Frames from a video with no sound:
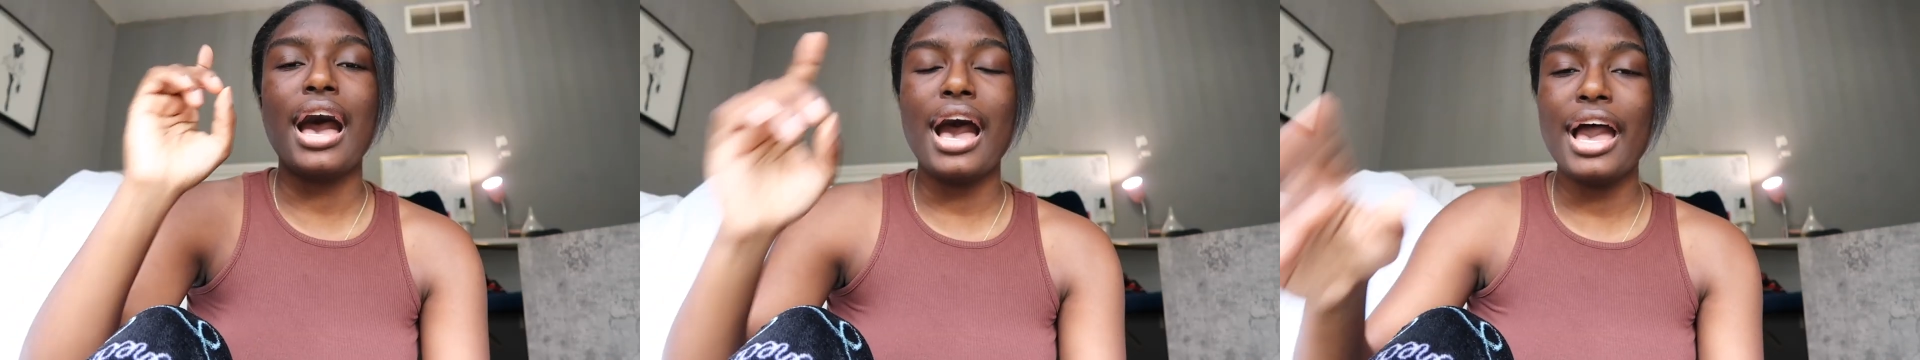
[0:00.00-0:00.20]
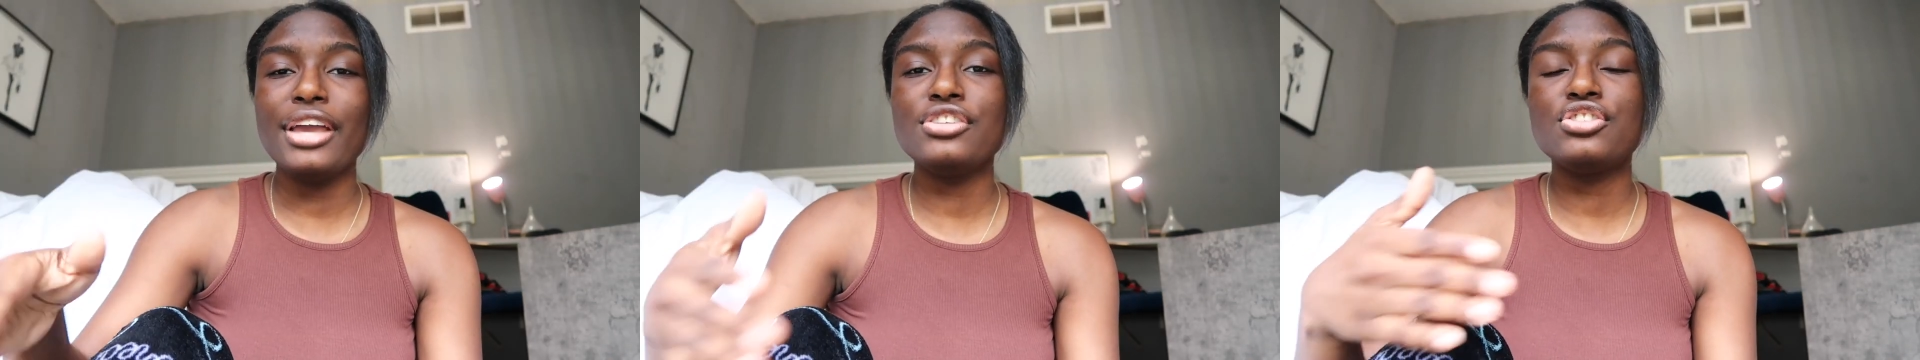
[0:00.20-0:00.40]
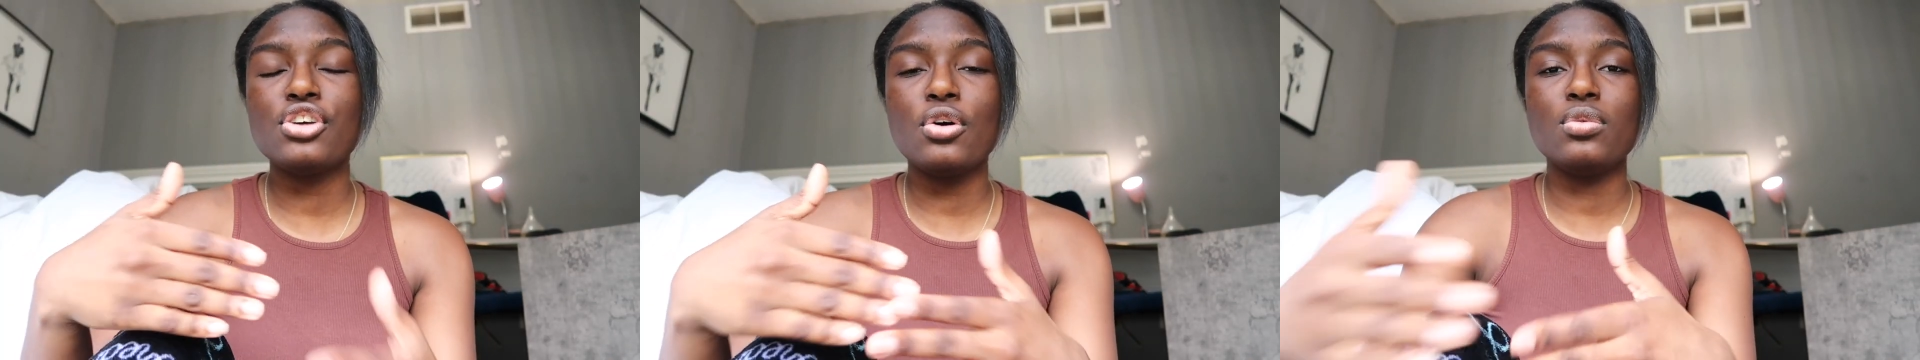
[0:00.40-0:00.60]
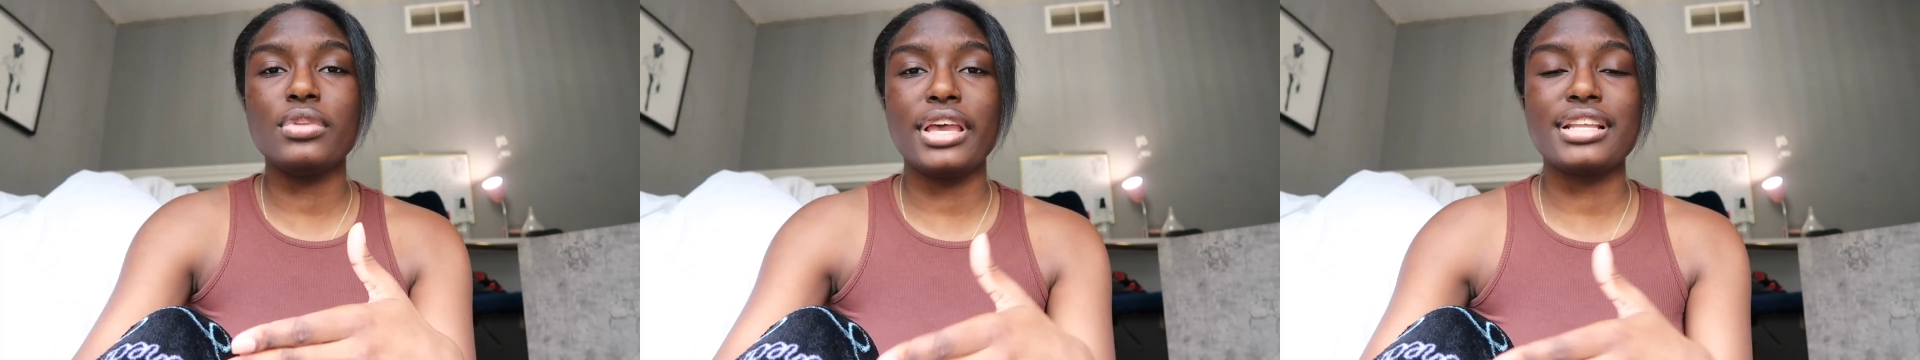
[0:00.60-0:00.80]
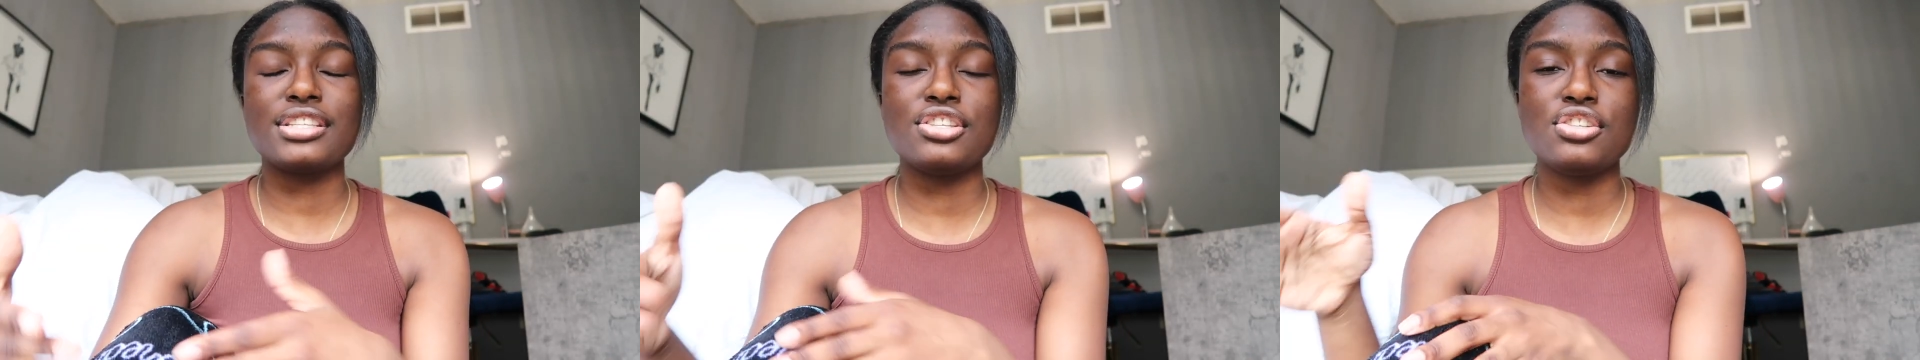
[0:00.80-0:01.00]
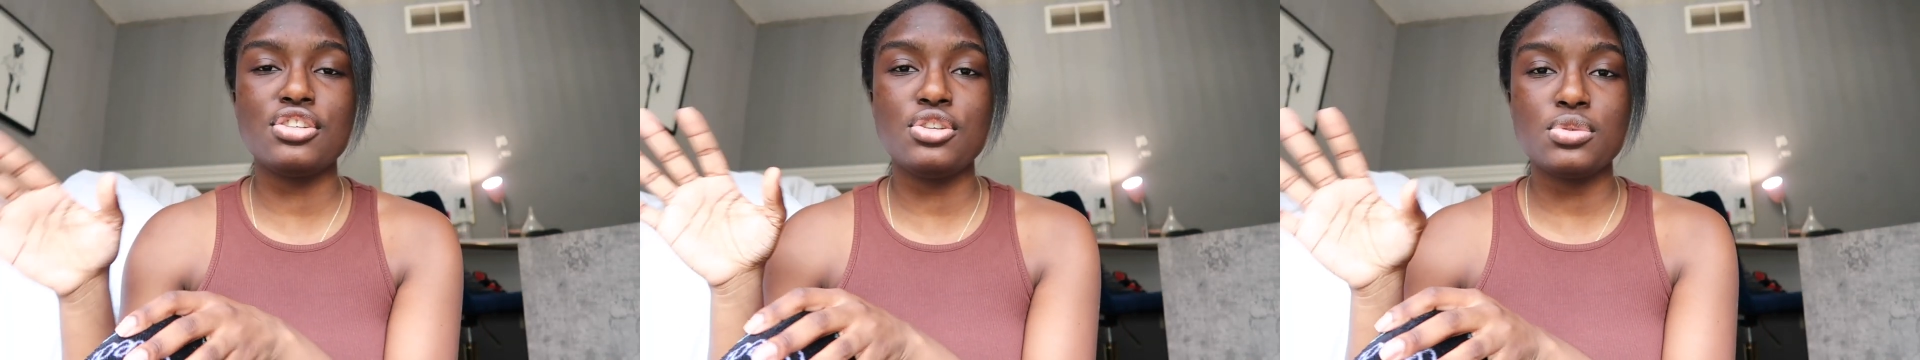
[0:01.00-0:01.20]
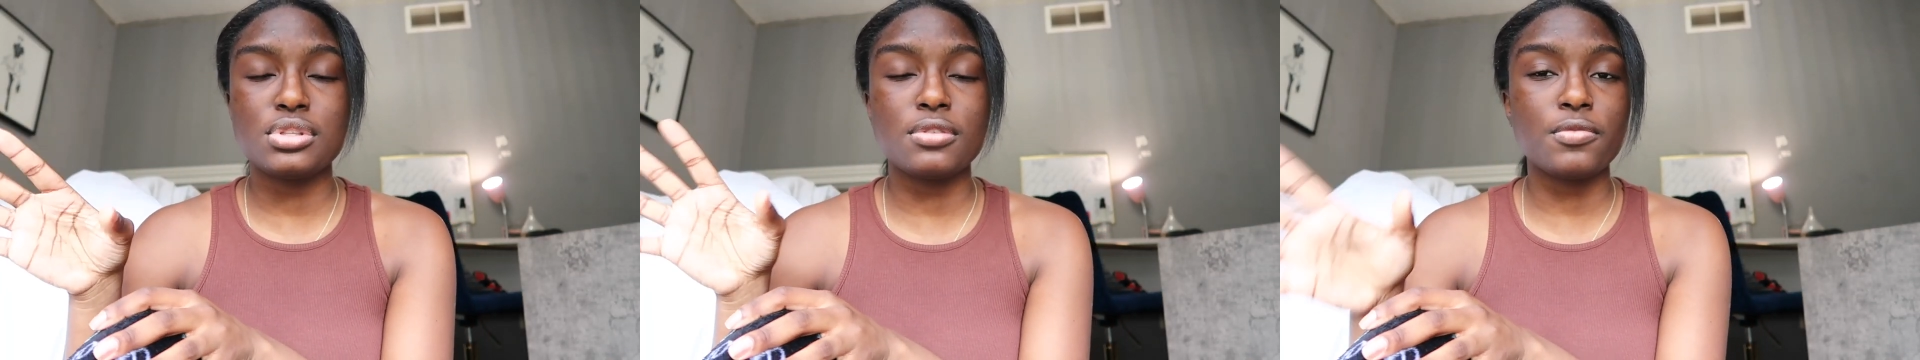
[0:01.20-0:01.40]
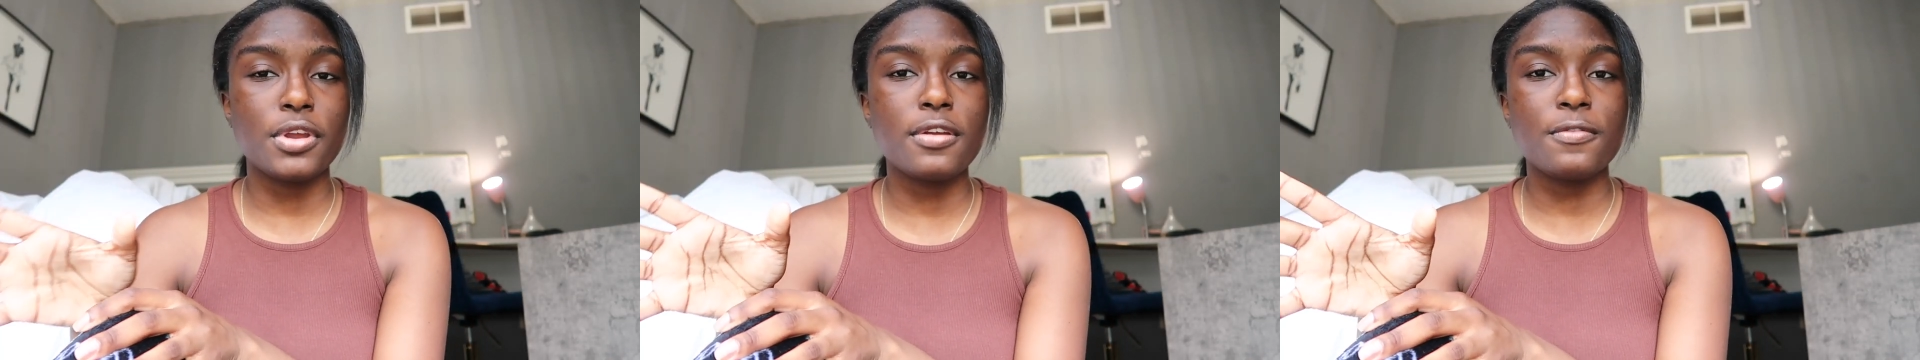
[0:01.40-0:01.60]
I don't like to use
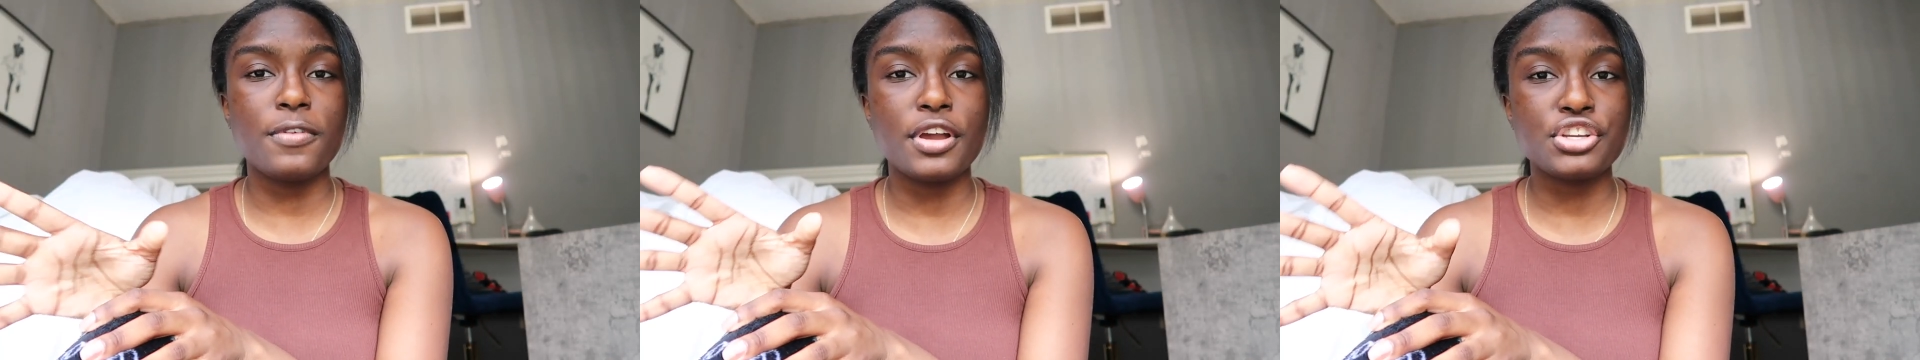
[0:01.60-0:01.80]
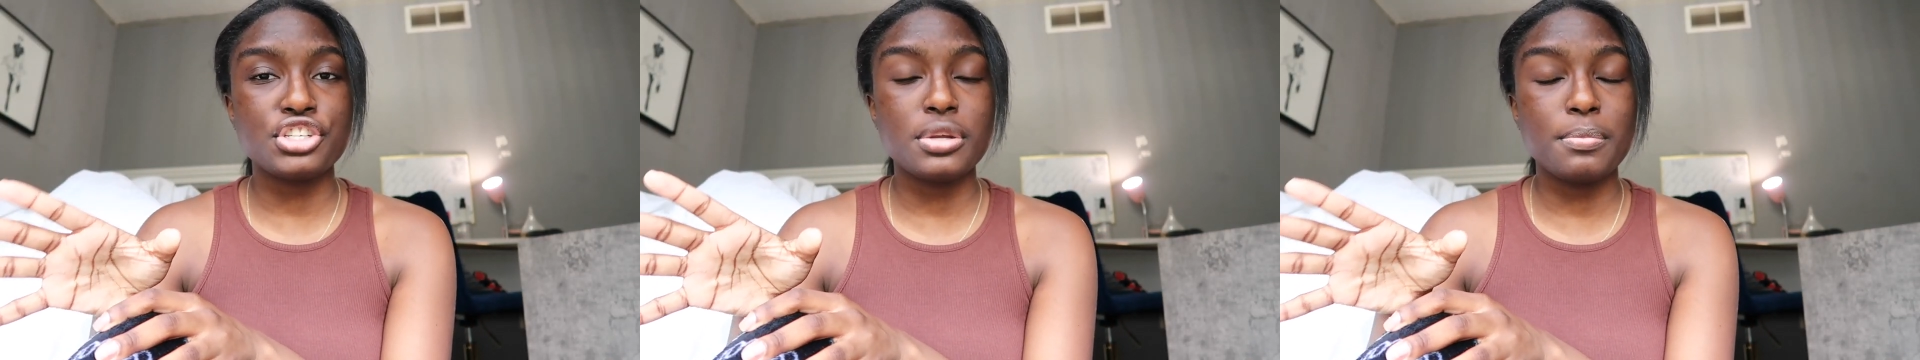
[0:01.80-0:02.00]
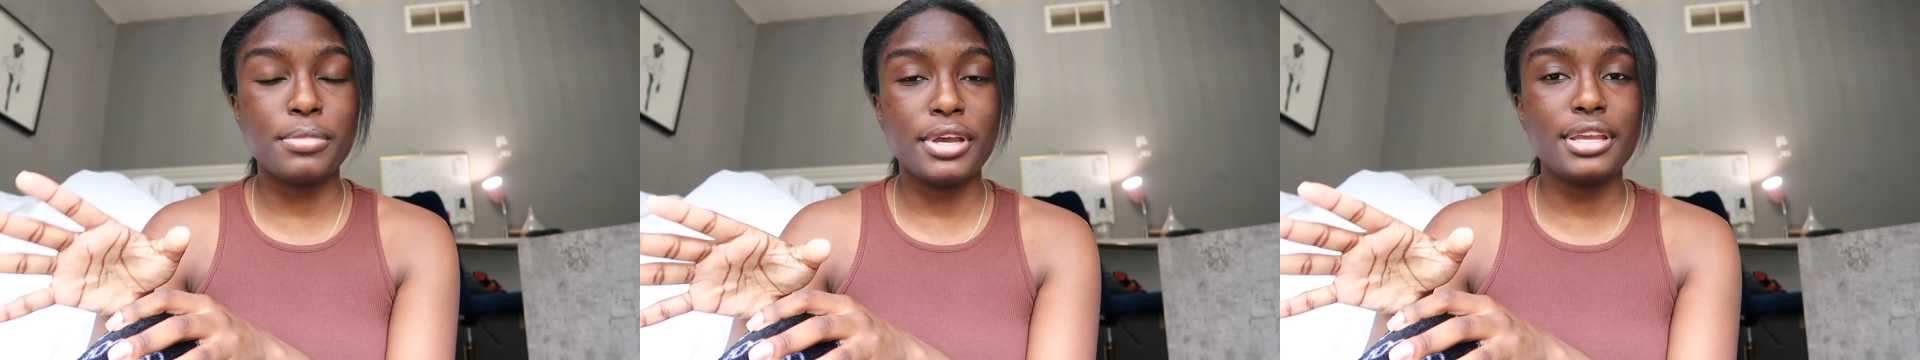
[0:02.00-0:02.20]
the ring function